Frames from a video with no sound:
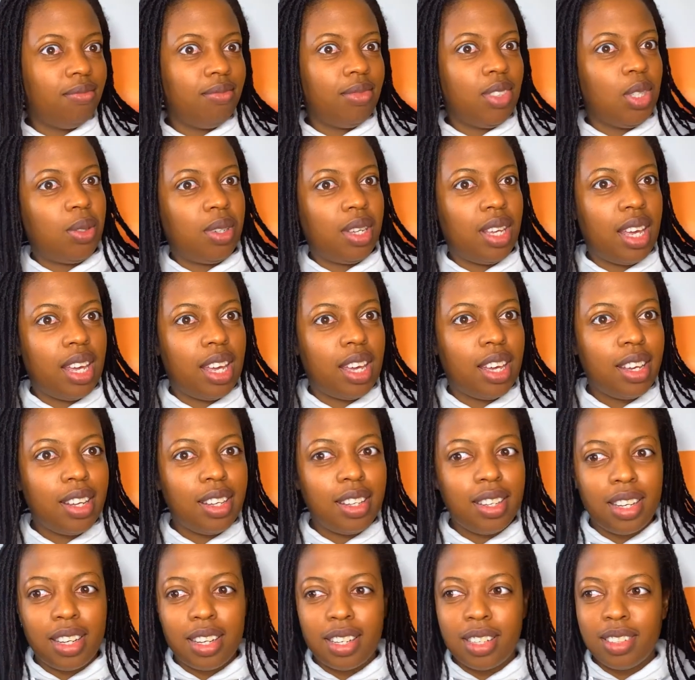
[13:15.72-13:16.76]
okay,
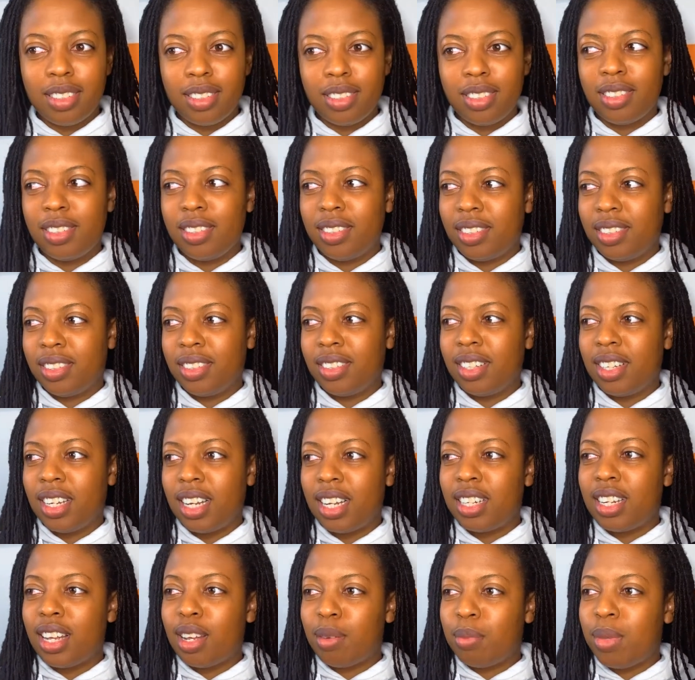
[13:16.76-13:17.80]

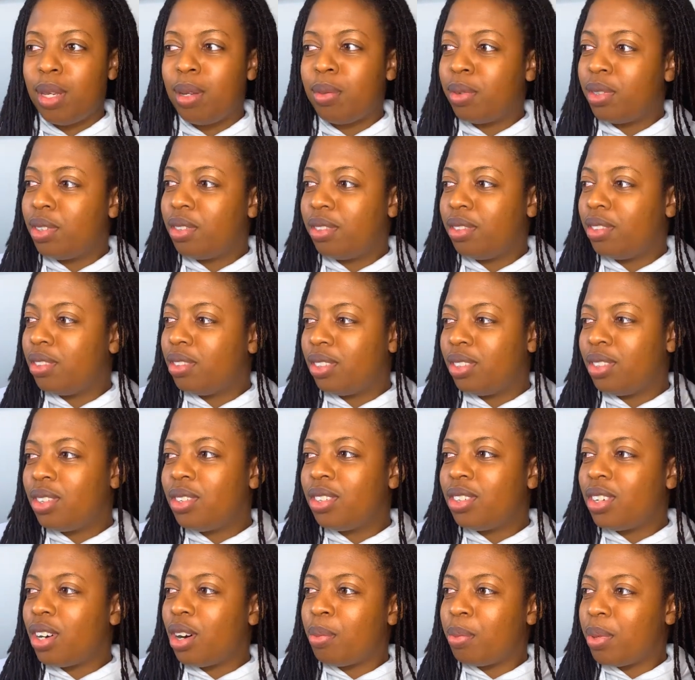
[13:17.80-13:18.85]
that people
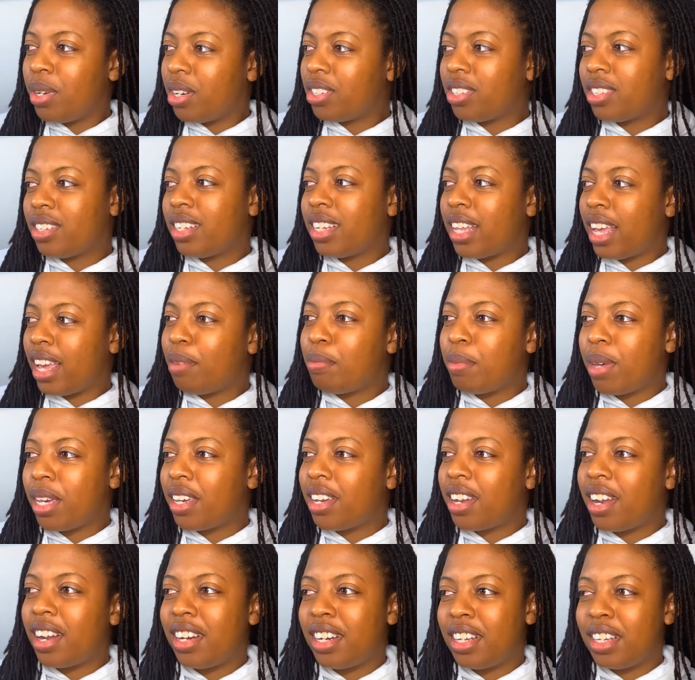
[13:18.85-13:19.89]
do up here, so like make
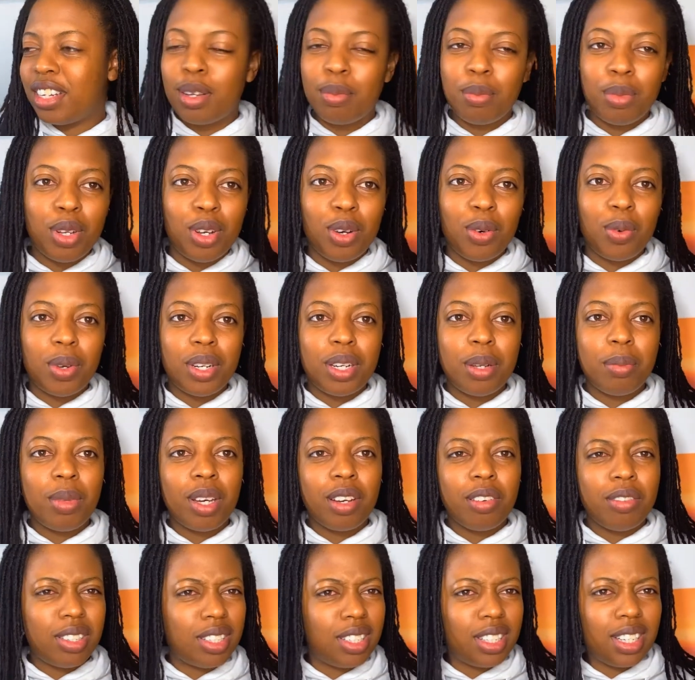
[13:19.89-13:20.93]
your lick them down when them get
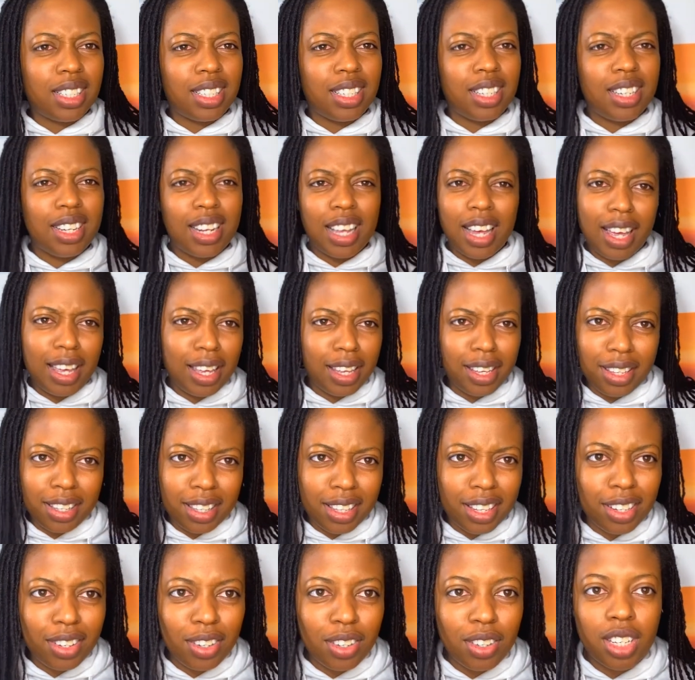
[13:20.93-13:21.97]
rejected, like,
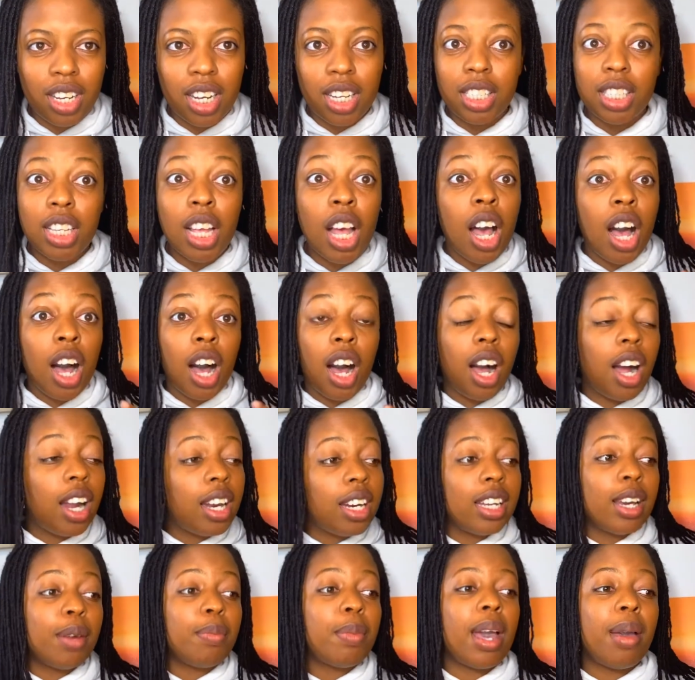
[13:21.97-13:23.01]
because all
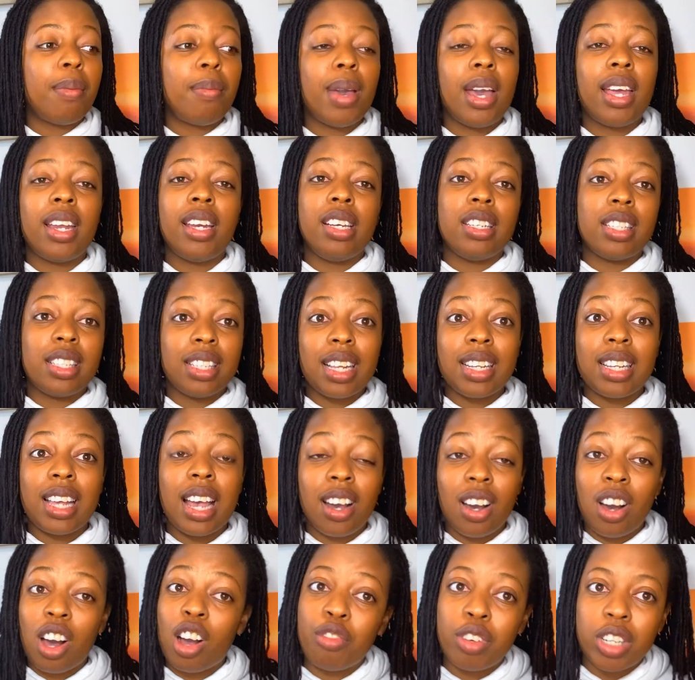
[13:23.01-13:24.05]
in my mind is that I
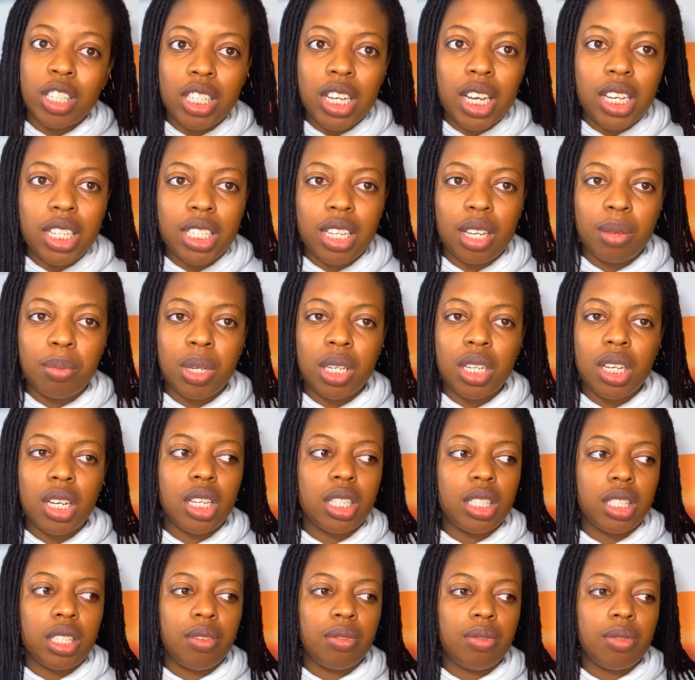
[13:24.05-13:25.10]
got rejected,
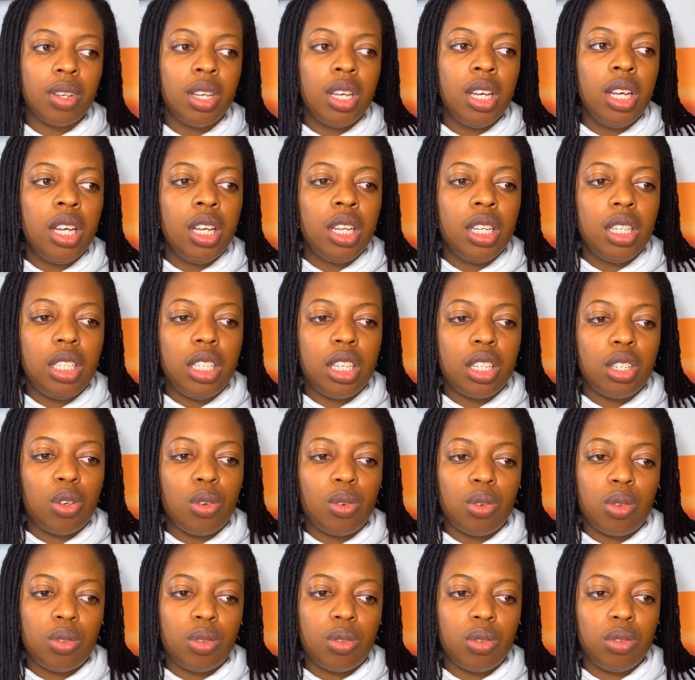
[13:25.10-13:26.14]
because if,
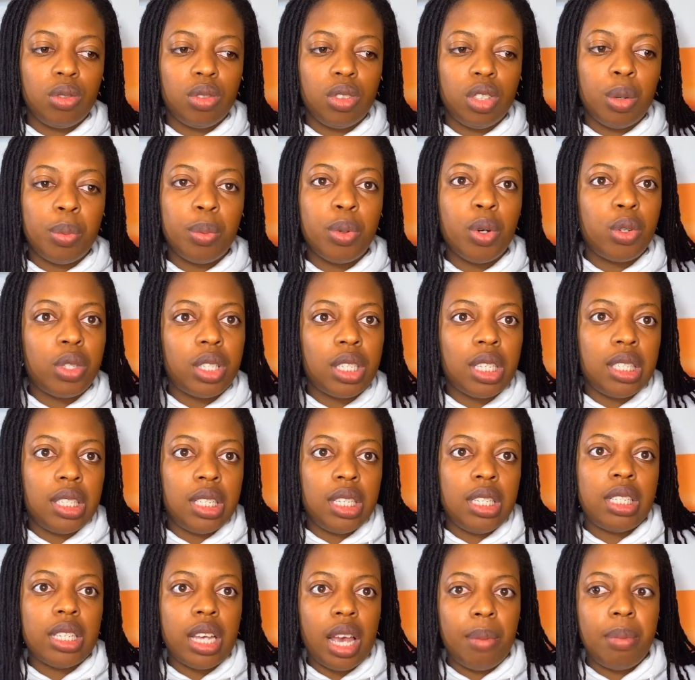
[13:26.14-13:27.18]
the
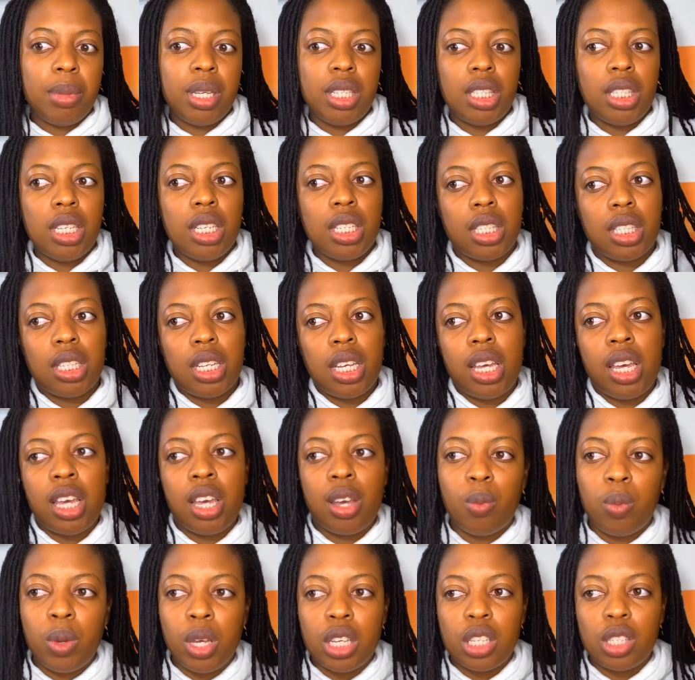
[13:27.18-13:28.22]
processing time is 6 to 8
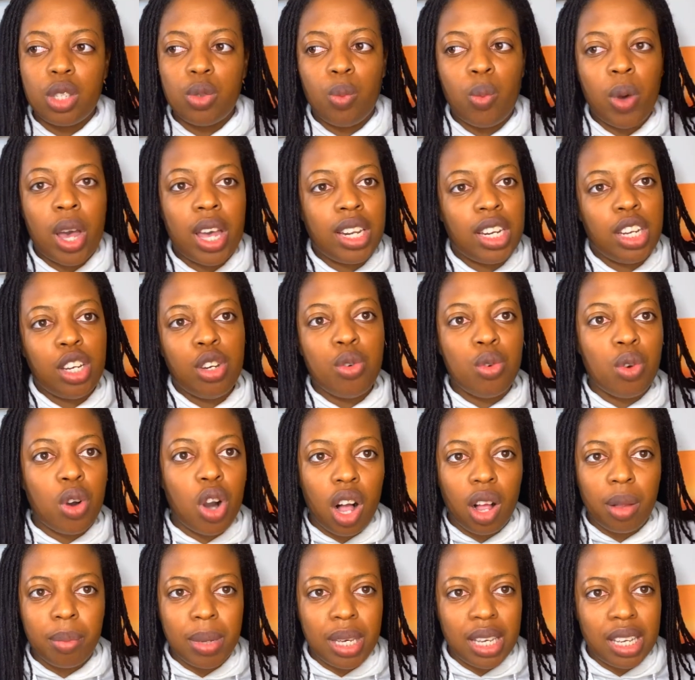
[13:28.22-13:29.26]
weeks, why did you
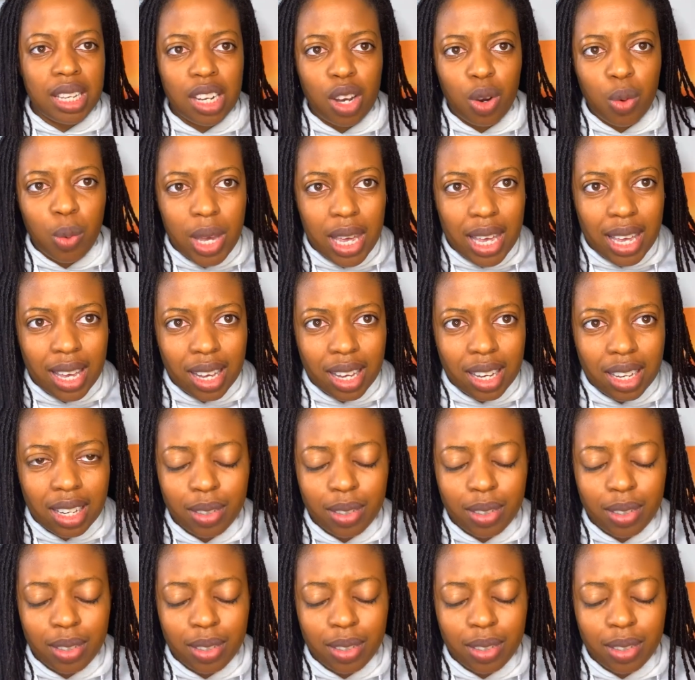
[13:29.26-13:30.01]
call me in a week?